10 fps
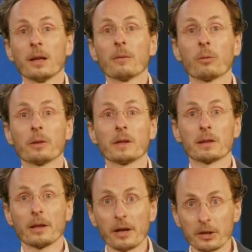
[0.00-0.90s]
for this
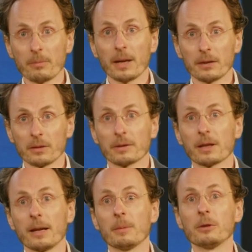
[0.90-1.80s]
large amount of
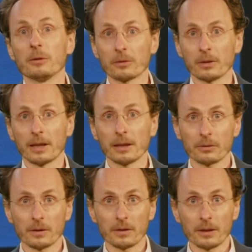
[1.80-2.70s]
climate-neutral
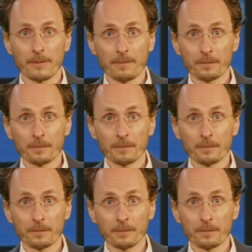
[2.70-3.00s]
electricity.